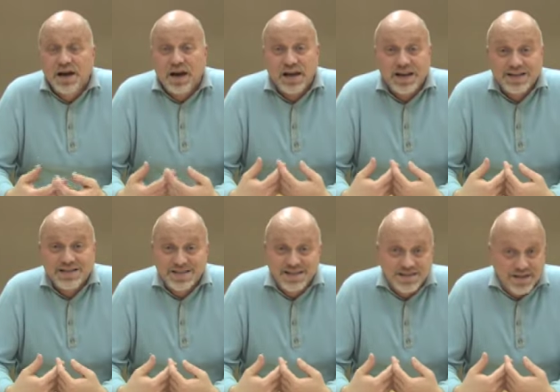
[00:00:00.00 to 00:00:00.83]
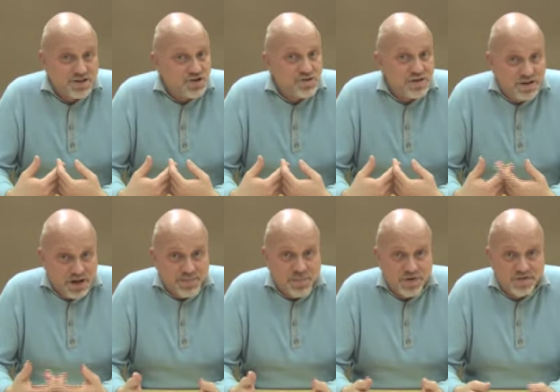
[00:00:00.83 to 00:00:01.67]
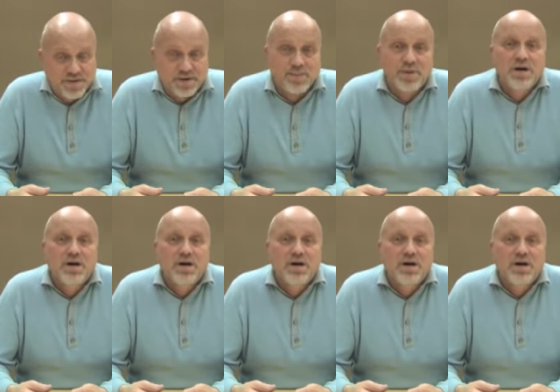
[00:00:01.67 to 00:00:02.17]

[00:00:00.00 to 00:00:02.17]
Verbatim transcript: and has since issued a number of them.